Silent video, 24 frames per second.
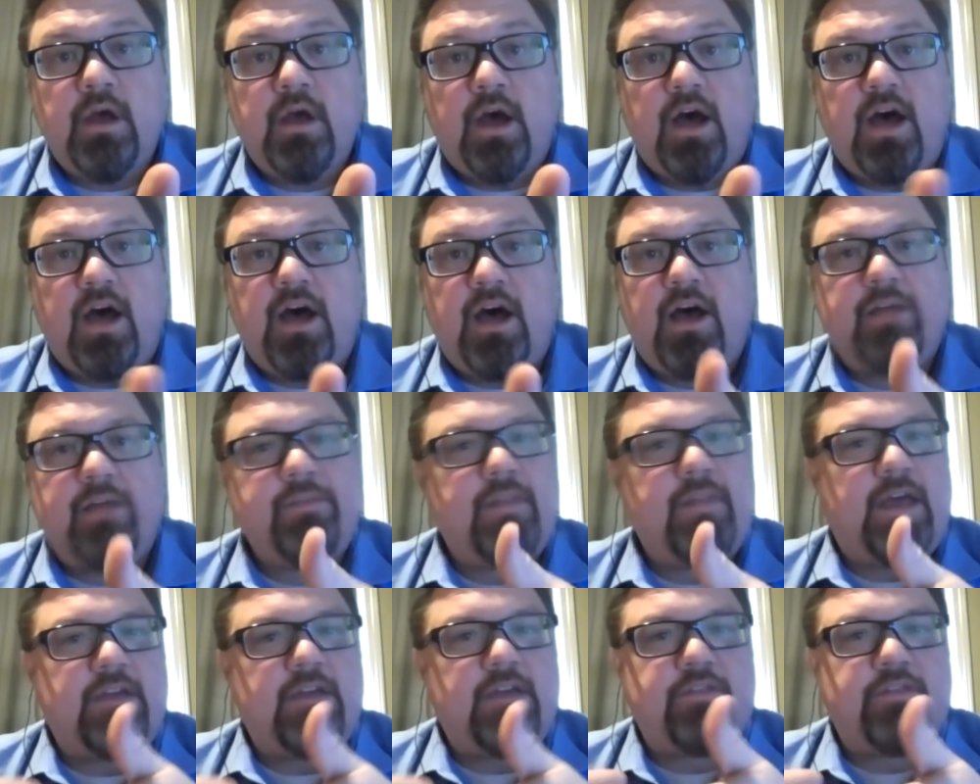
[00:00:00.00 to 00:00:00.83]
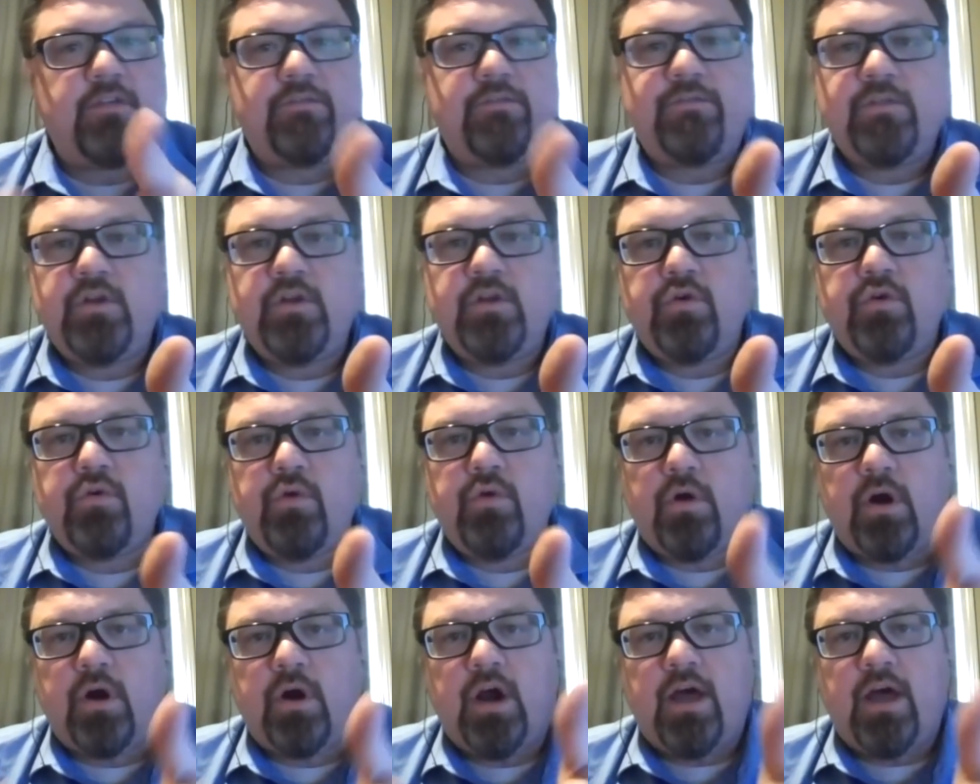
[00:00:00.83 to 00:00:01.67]
Uh, unlike the flu
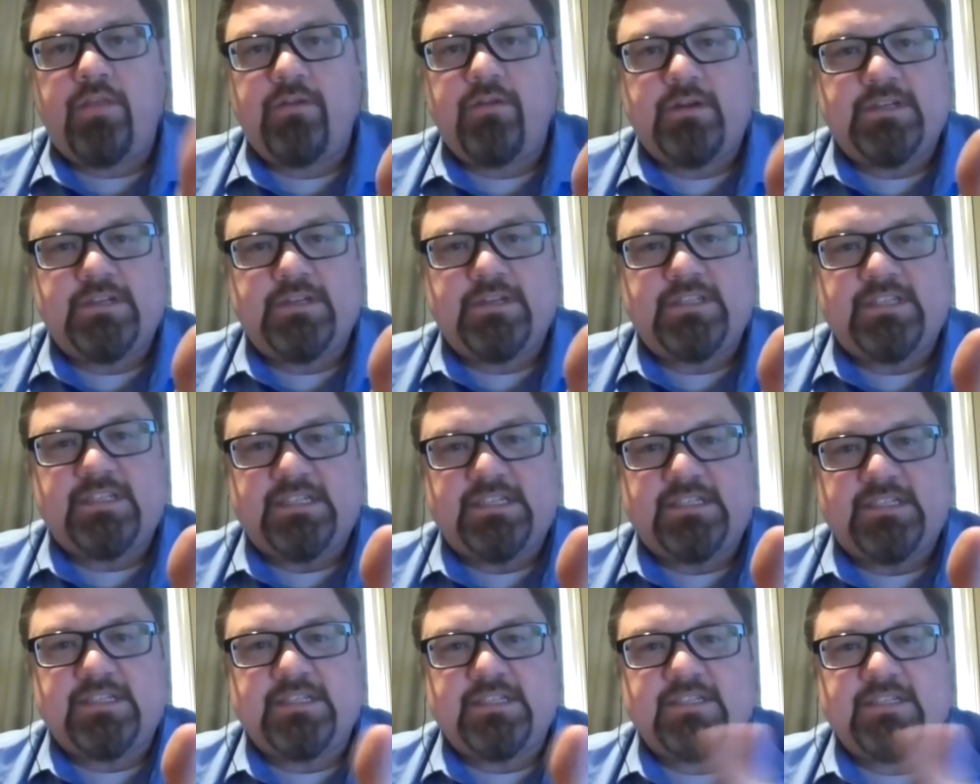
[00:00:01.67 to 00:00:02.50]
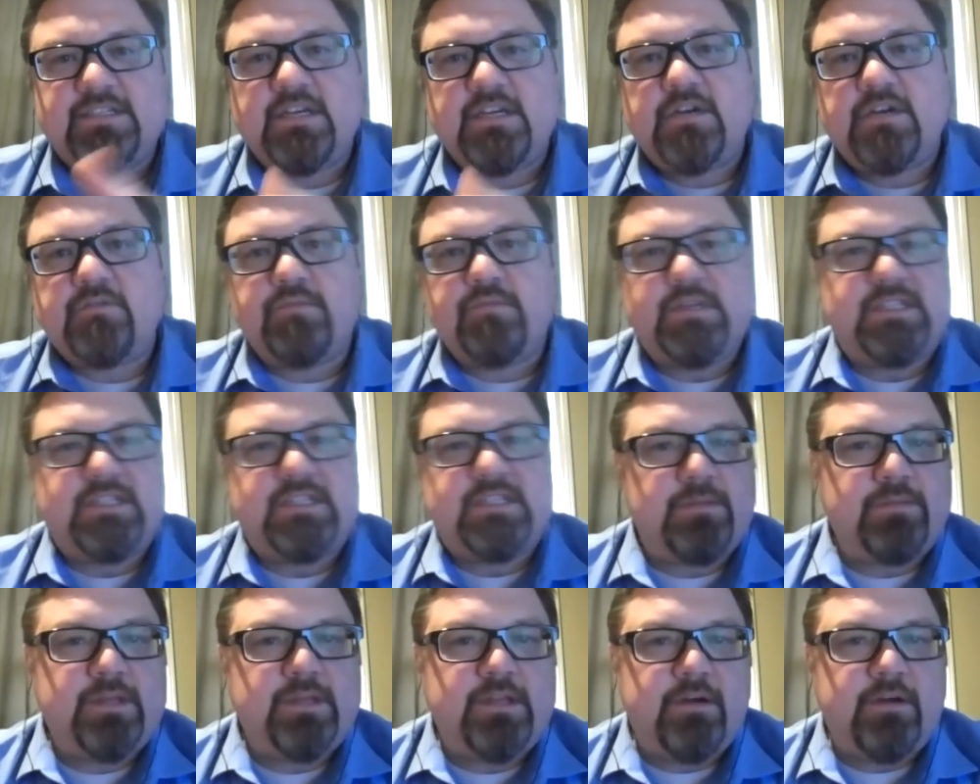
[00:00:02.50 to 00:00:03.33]
or other diseases, we
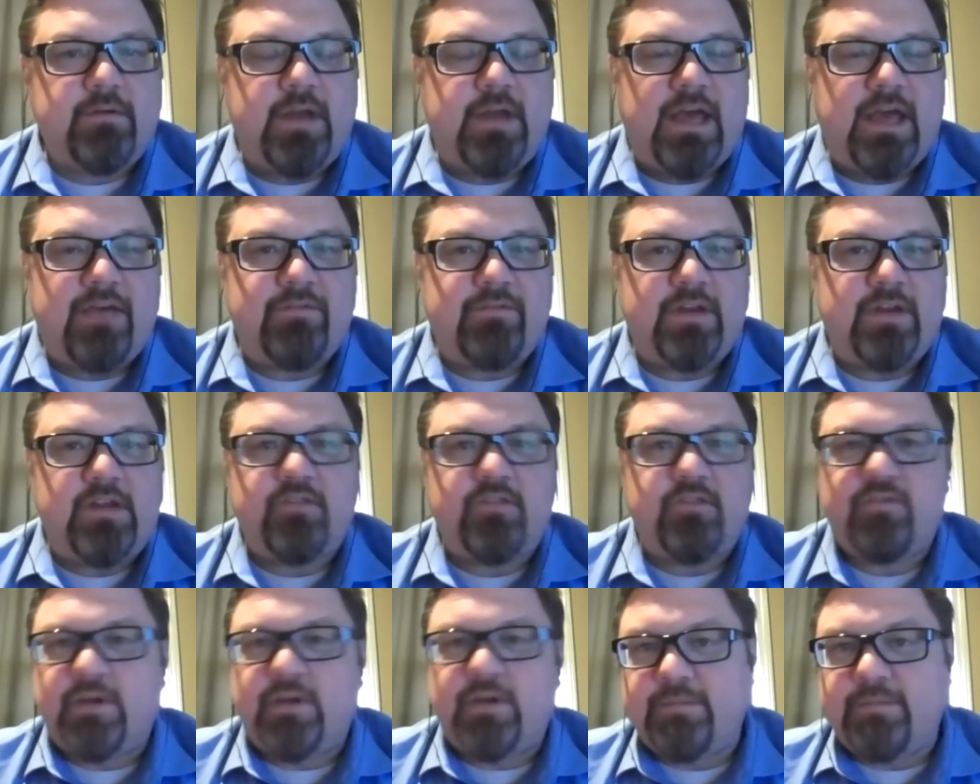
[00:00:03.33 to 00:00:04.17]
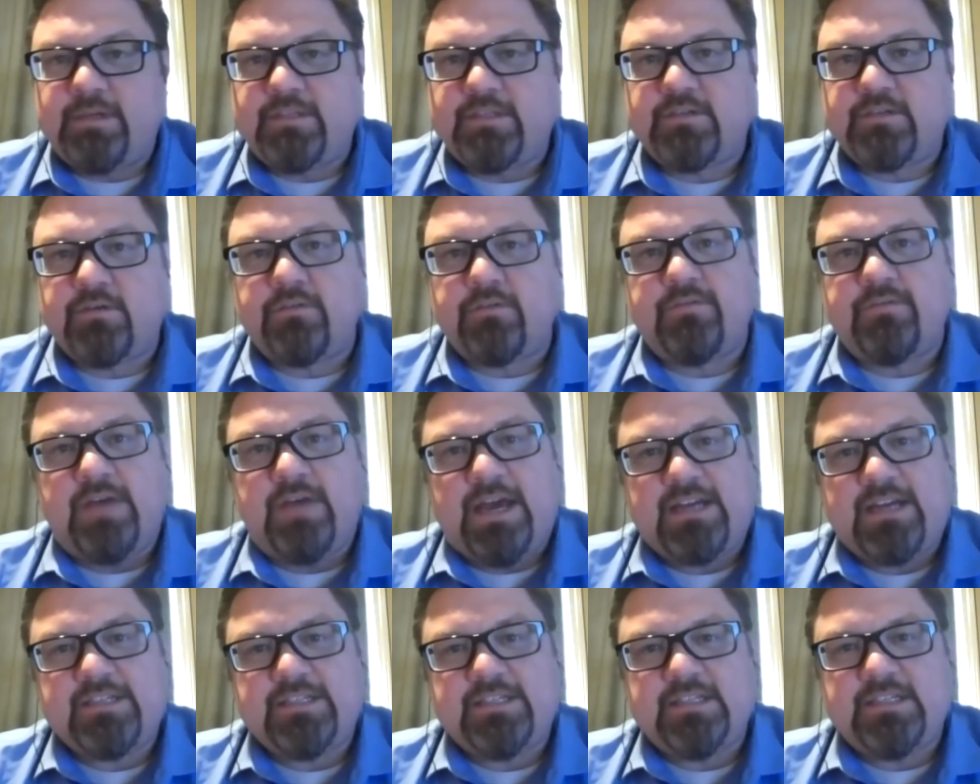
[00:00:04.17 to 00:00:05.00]
simply don't have any treatments or
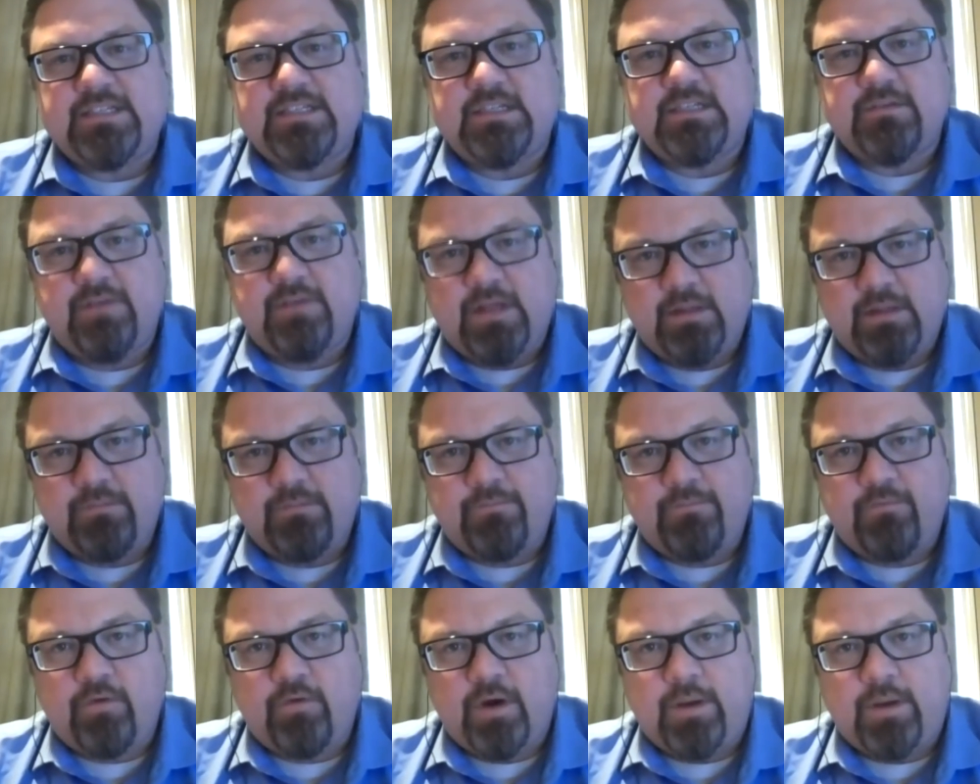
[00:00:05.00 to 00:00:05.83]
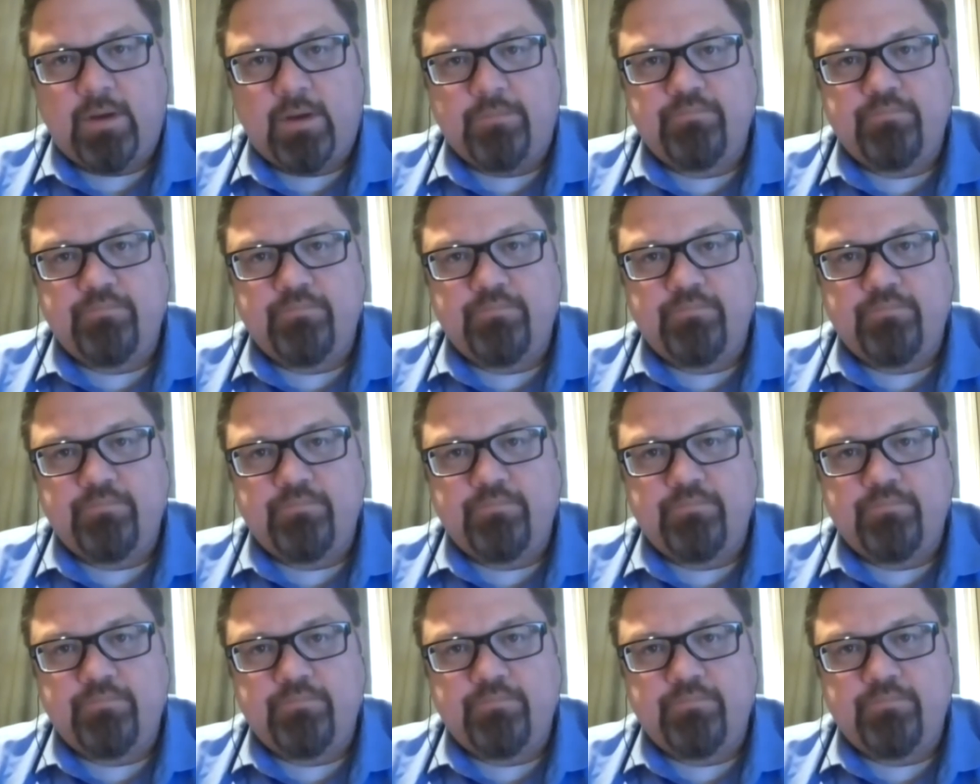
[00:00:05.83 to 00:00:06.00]
vaccines developed for it.